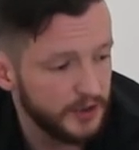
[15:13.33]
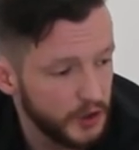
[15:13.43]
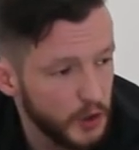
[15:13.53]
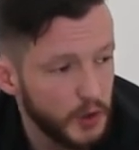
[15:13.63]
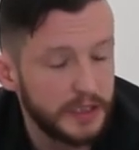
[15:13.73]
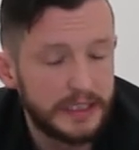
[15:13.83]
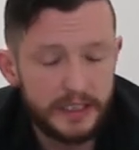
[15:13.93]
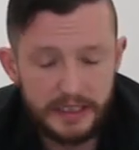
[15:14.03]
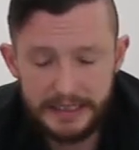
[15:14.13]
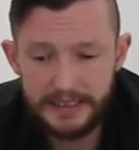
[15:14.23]
new
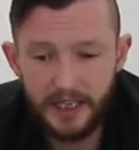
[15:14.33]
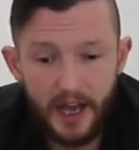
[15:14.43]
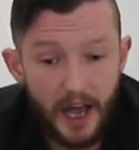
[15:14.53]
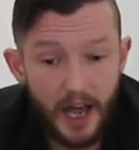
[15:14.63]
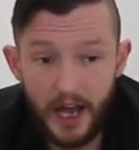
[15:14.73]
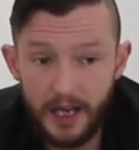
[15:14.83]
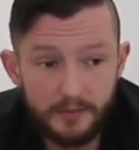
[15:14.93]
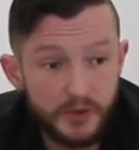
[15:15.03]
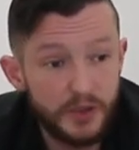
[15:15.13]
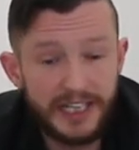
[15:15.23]

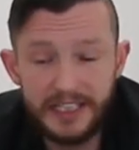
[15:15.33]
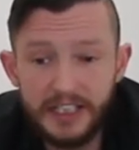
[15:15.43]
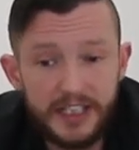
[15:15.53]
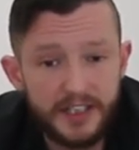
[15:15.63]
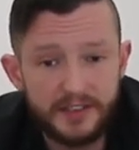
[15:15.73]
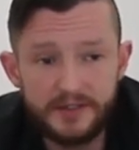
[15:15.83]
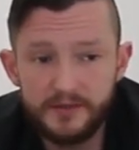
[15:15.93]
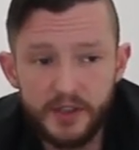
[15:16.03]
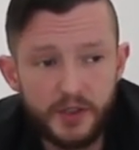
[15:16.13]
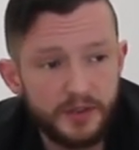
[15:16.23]
techniques,
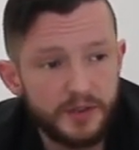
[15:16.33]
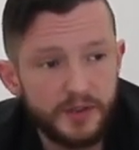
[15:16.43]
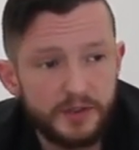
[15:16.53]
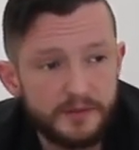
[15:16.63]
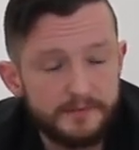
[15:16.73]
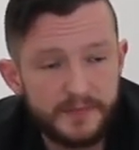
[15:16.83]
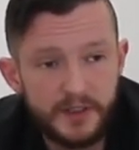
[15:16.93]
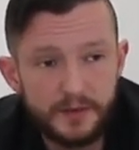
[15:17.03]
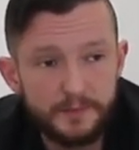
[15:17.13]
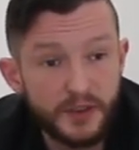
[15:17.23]
new
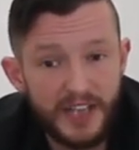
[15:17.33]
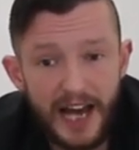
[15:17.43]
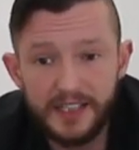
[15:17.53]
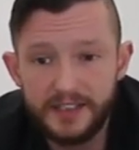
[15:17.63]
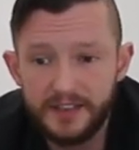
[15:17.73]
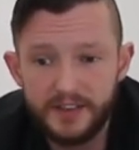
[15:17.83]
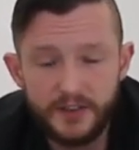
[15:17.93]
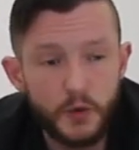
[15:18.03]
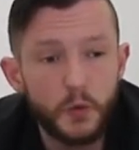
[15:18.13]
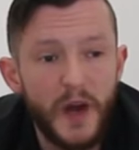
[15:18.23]

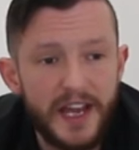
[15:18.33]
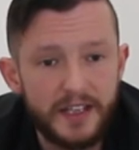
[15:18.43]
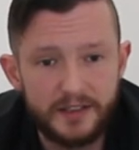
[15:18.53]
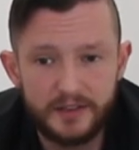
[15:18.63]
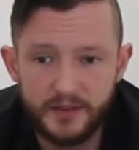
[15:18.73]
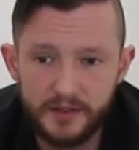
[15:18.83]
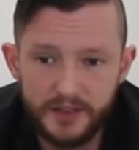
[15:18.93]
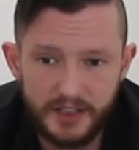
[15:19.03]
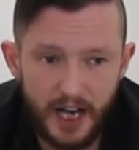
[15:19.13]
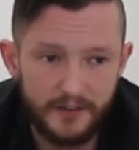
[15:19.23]
modalities, new ways to do
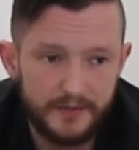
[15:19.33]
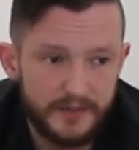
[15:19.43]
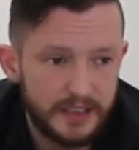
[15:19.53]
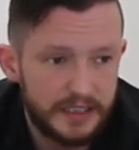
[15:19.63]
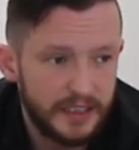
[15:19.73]
stuff.